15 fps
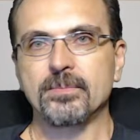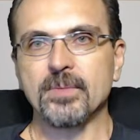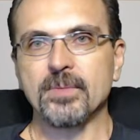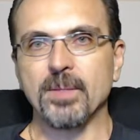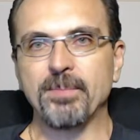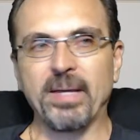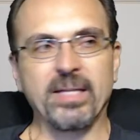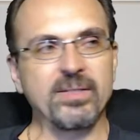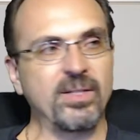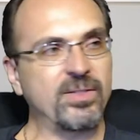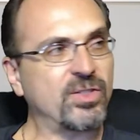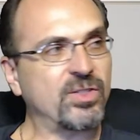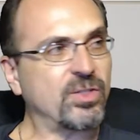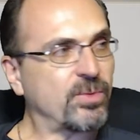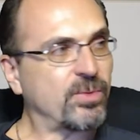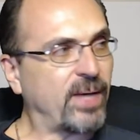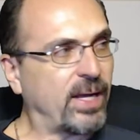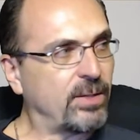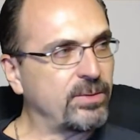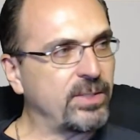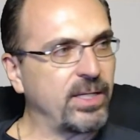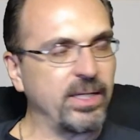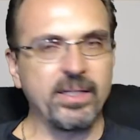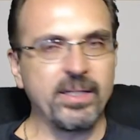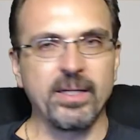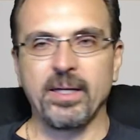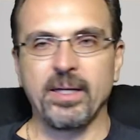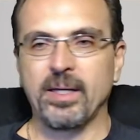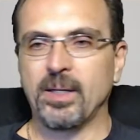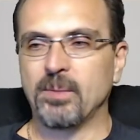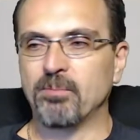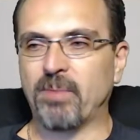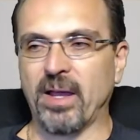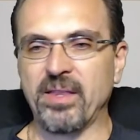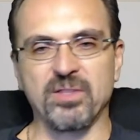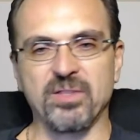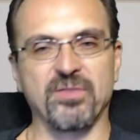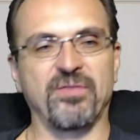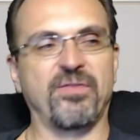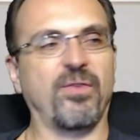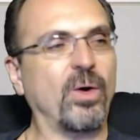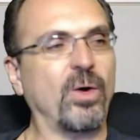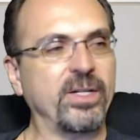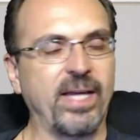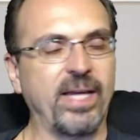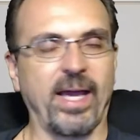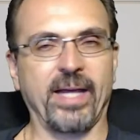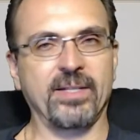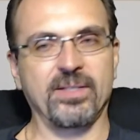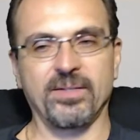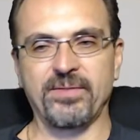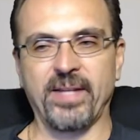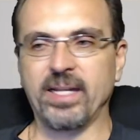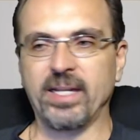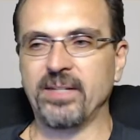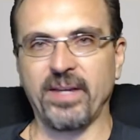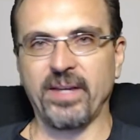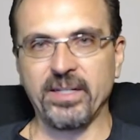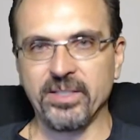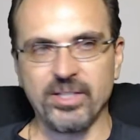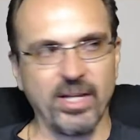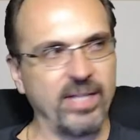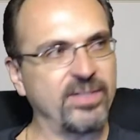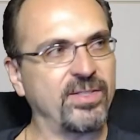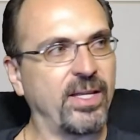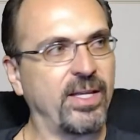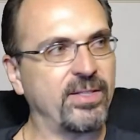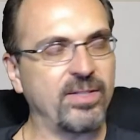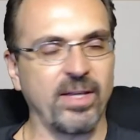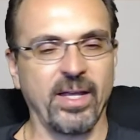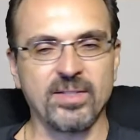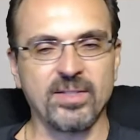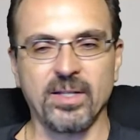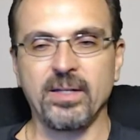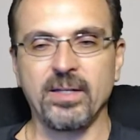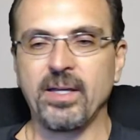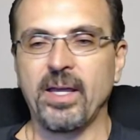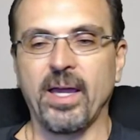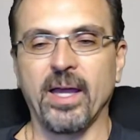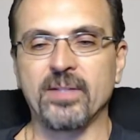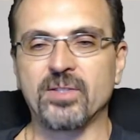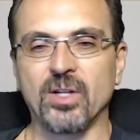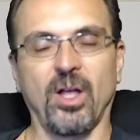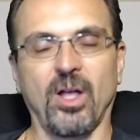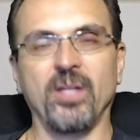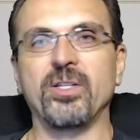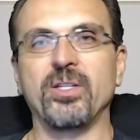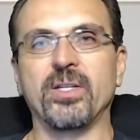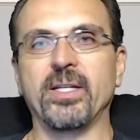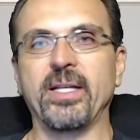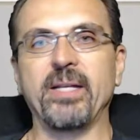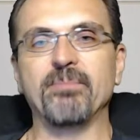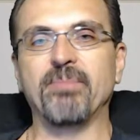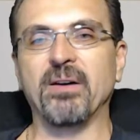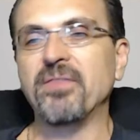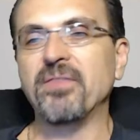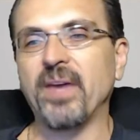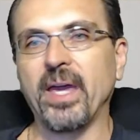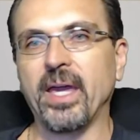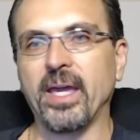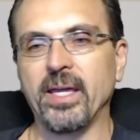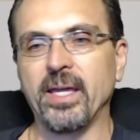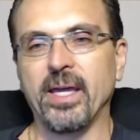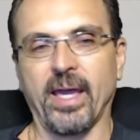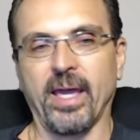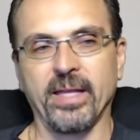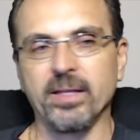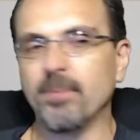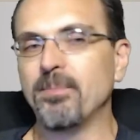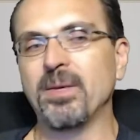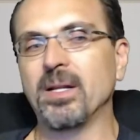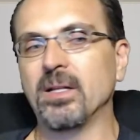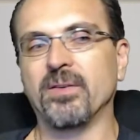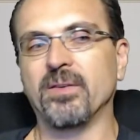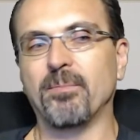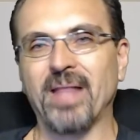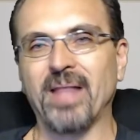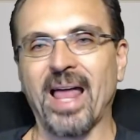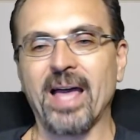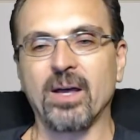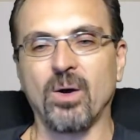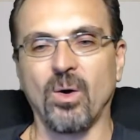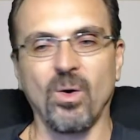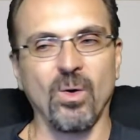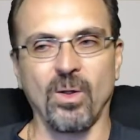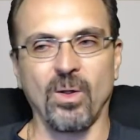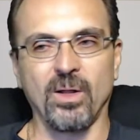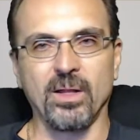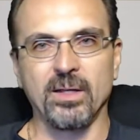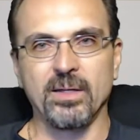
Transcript: because it's surrounded by this vortex of negative energy. It's an all-you-can-eat buffet in the middle of a black hole.